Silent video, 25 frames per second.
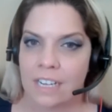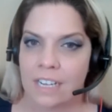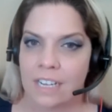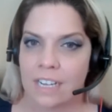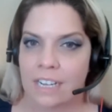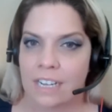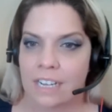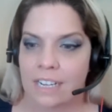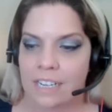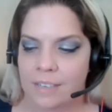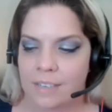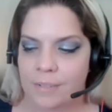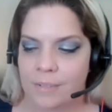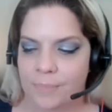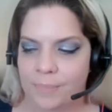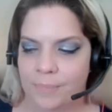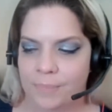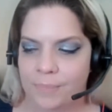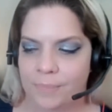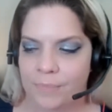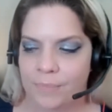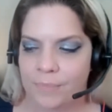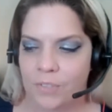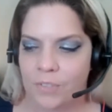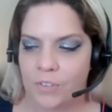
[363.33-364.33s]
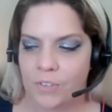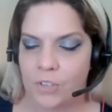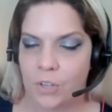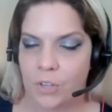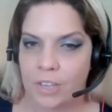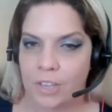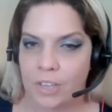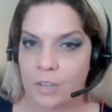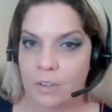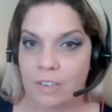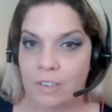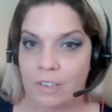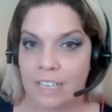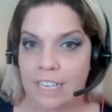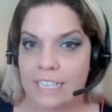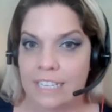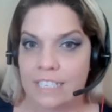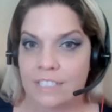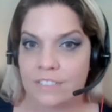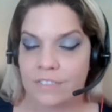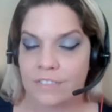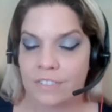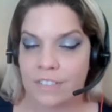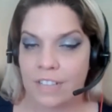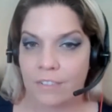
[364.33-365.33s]
Um, so they
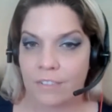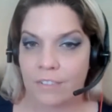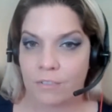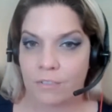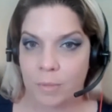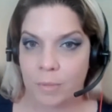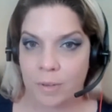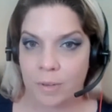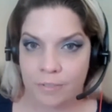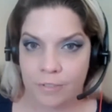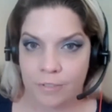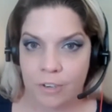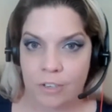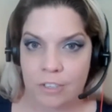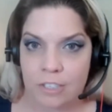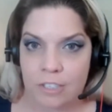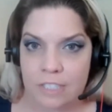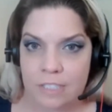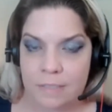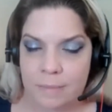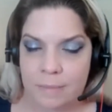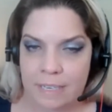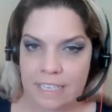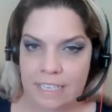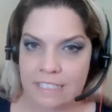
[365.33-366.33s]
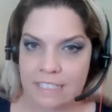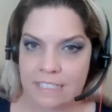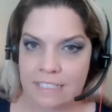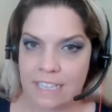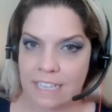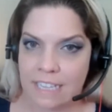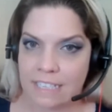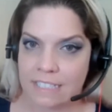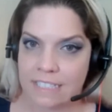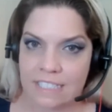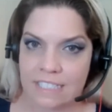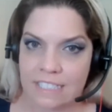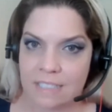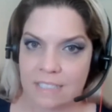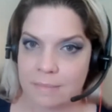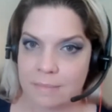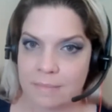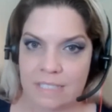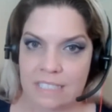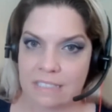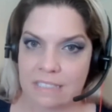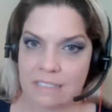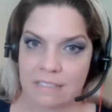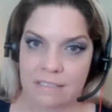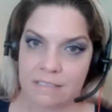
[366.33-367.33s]
utilize for that for me first because that system
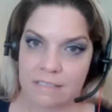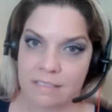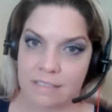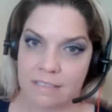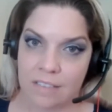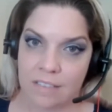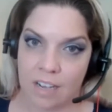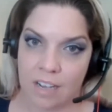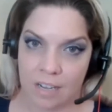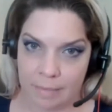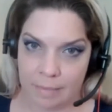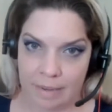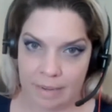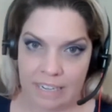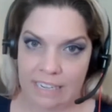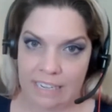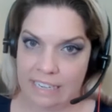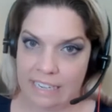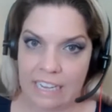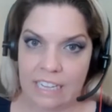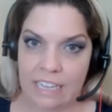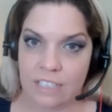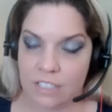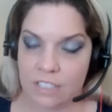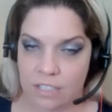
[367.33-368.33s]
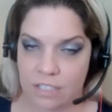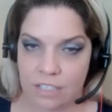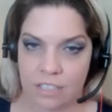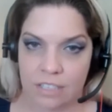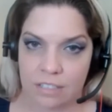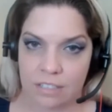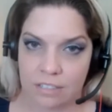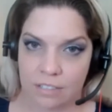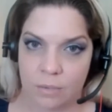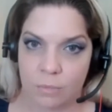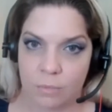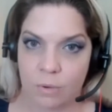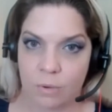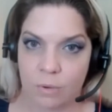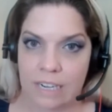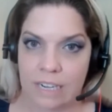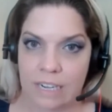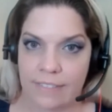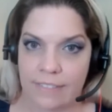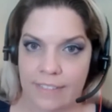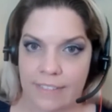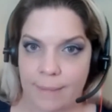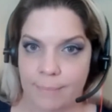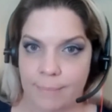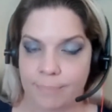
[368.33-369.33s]
isn't automated yet. So they're working
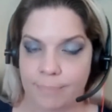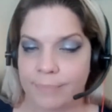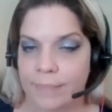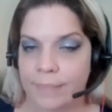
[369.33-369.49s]
on that.